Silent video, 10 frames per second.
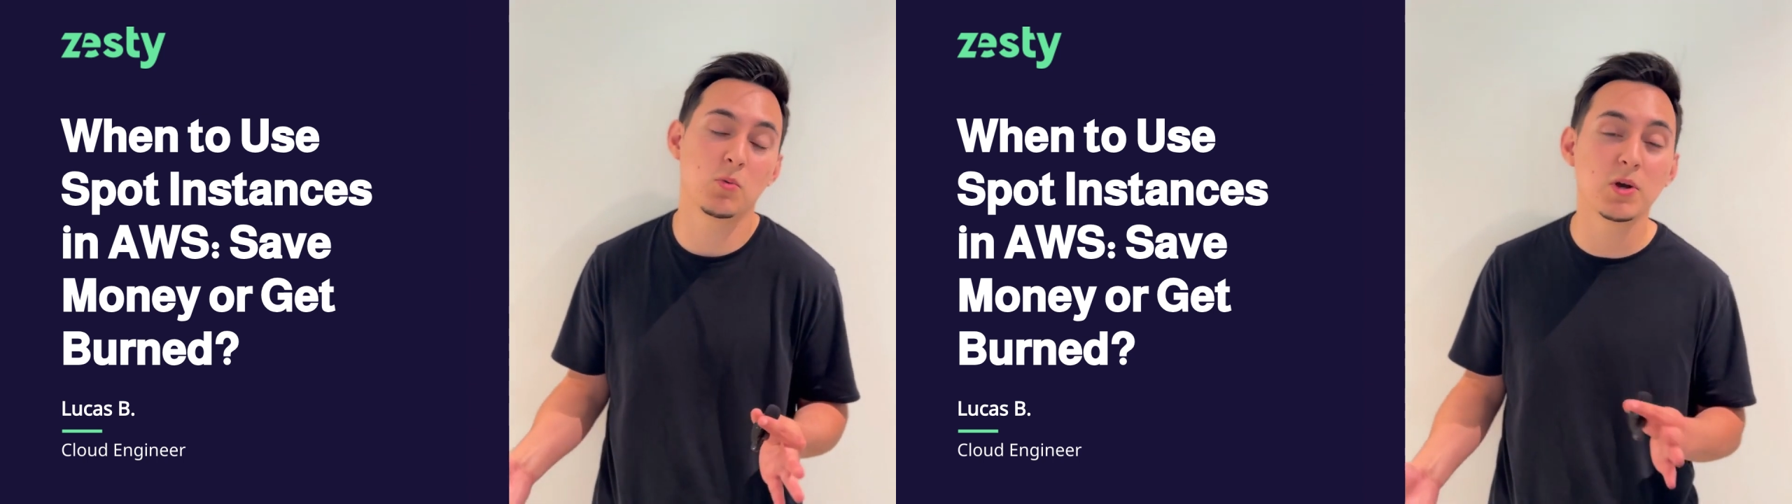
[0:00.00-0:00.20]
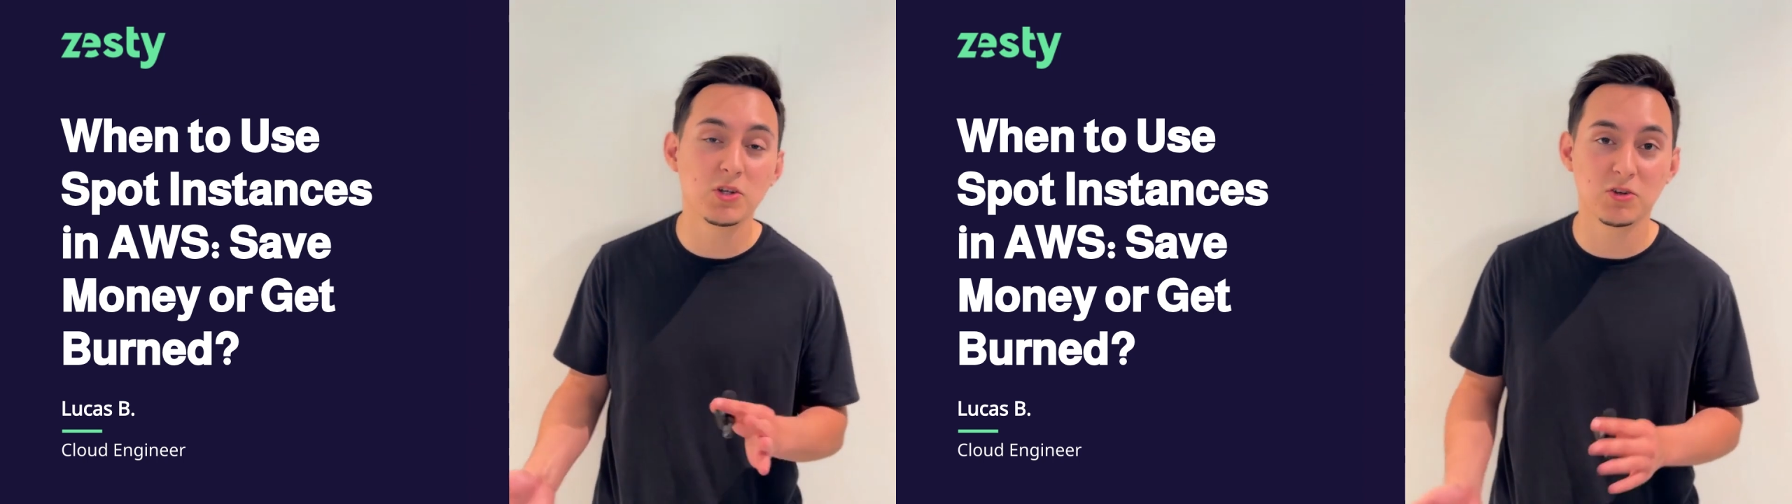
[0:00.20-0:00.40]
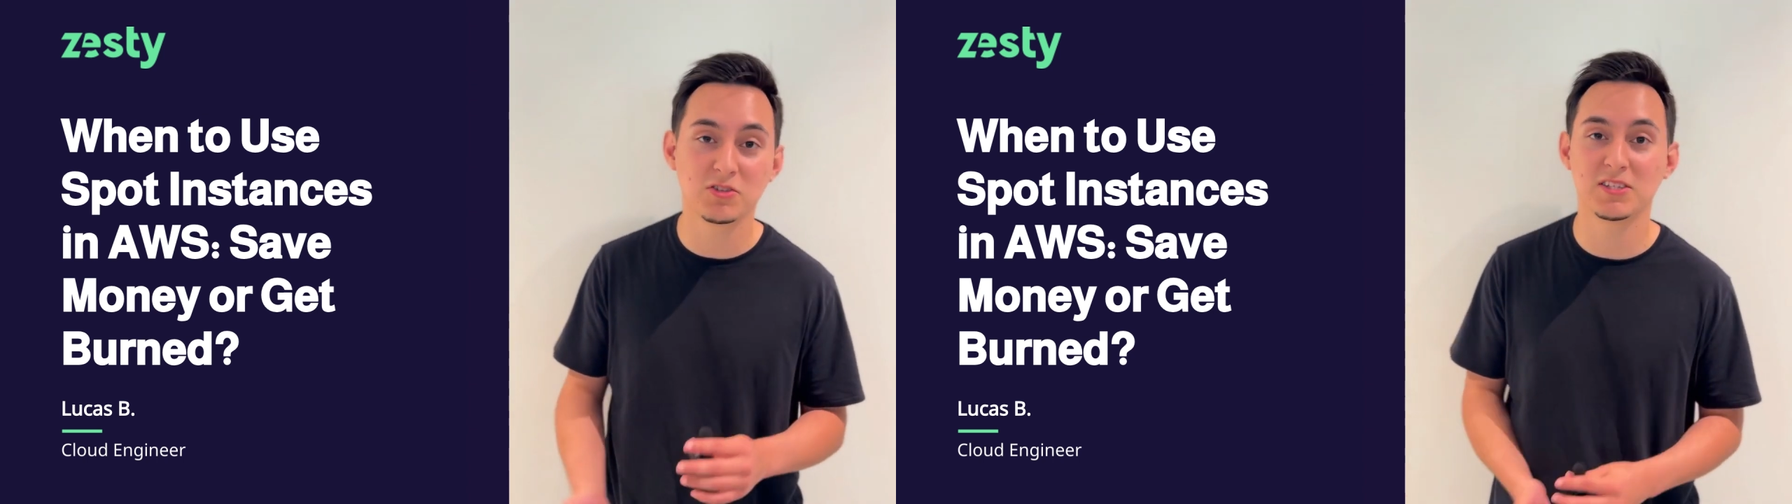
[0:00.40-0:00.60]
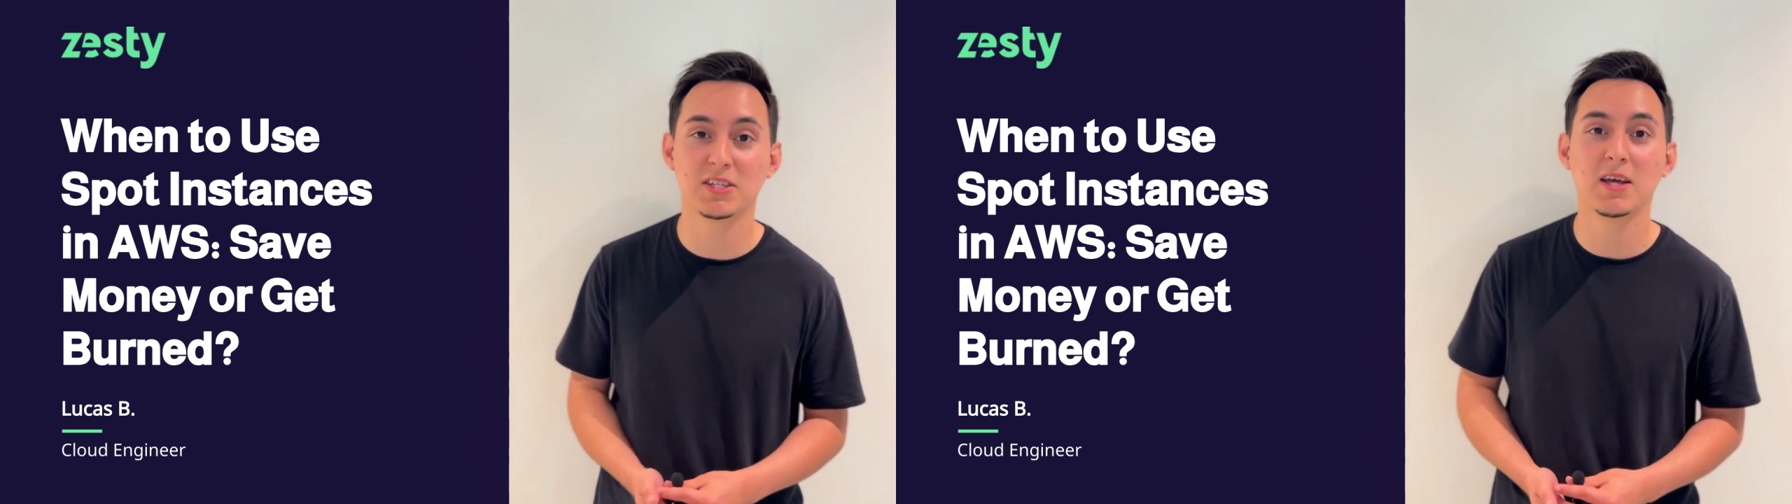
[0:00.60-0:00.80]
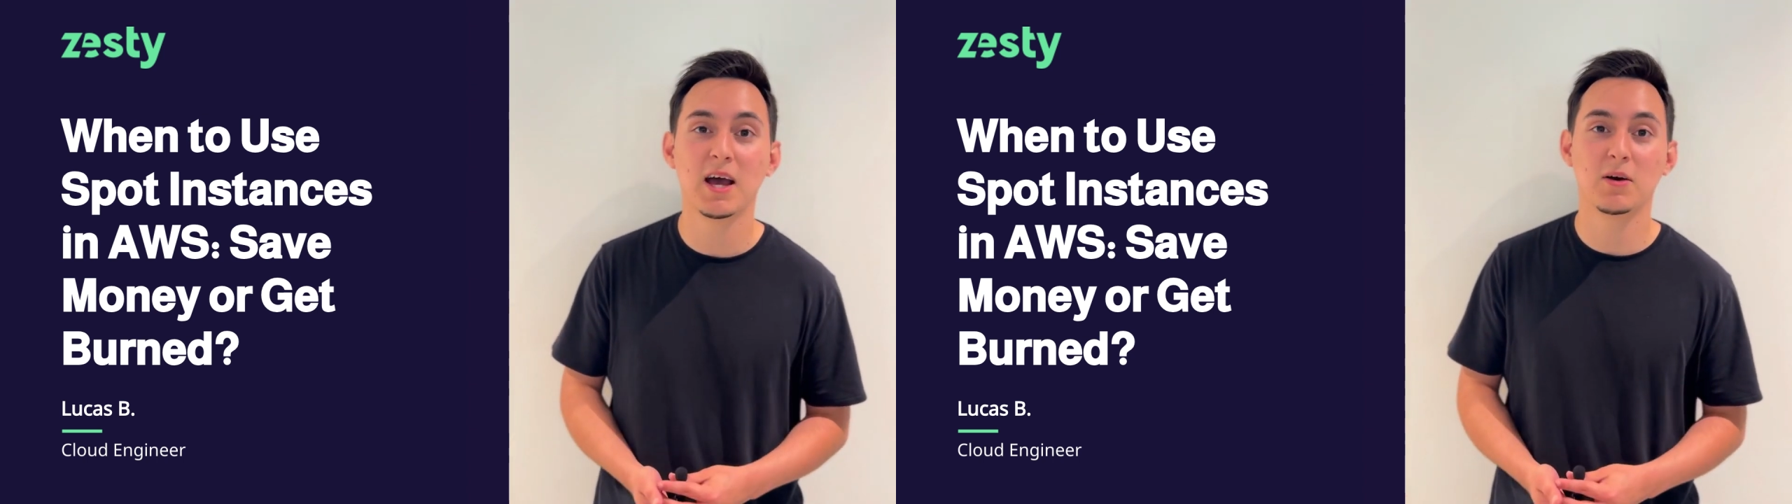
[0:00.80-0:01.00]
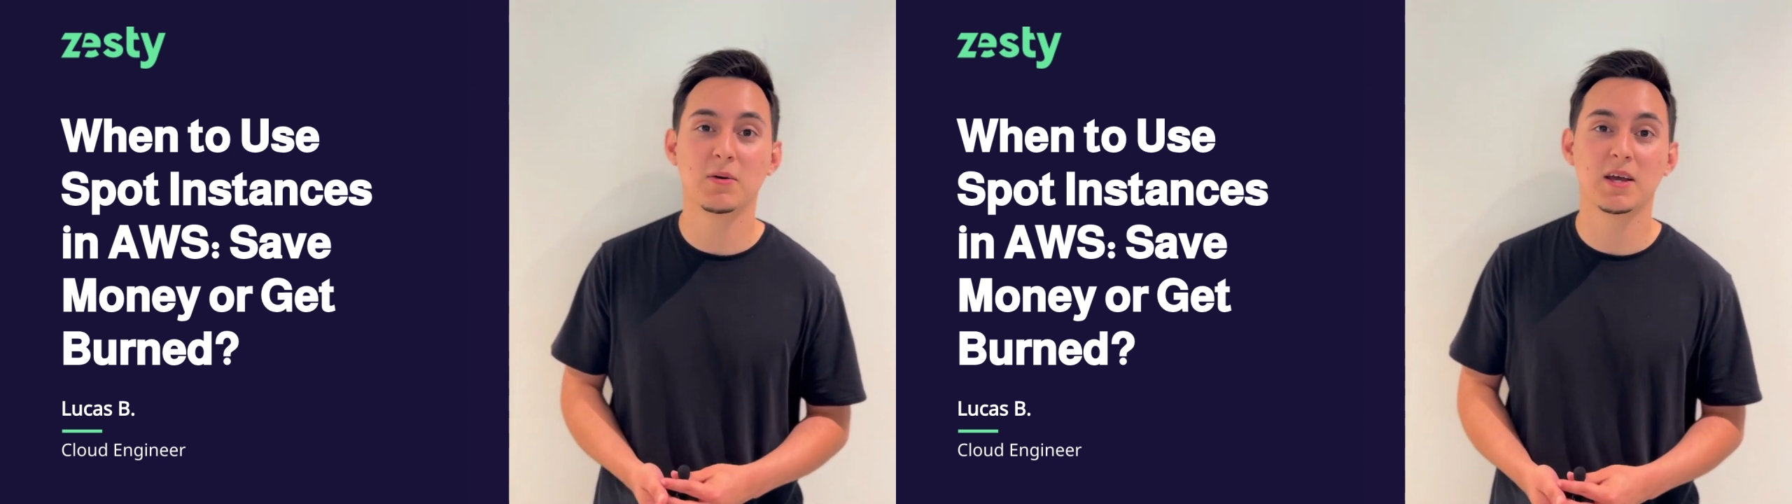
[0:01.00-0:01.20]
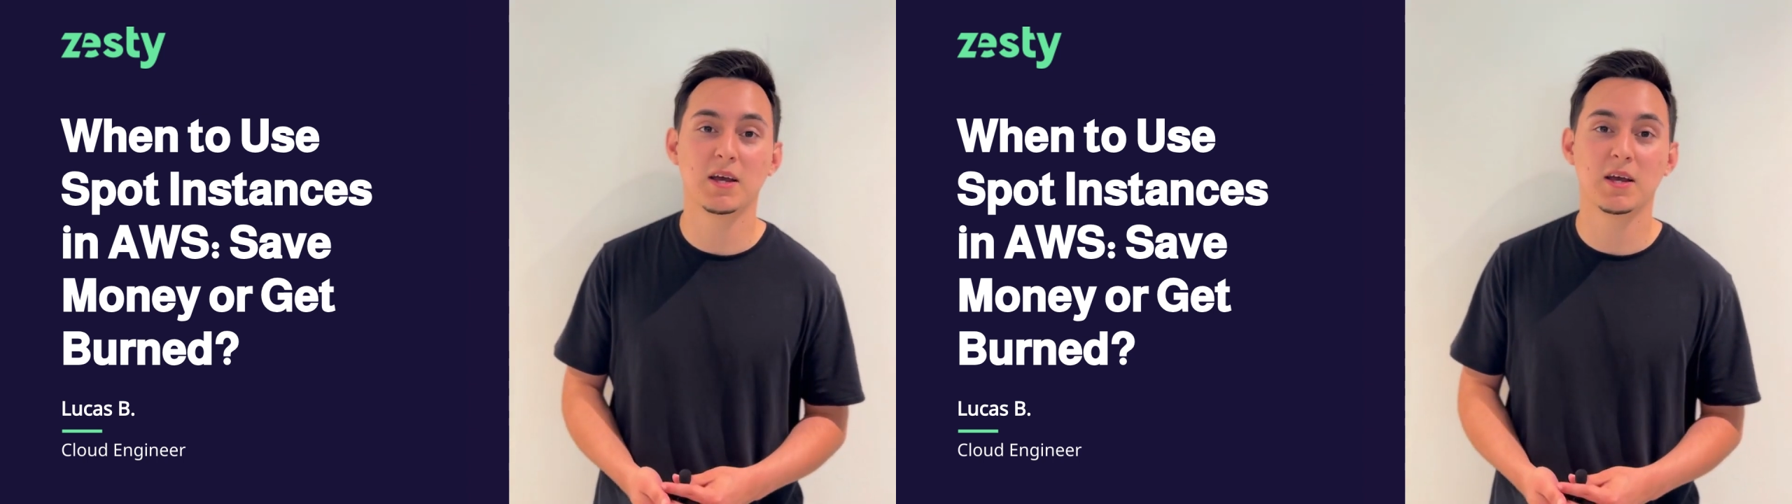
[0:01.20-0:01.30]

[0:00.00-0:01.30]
workloads in the cloud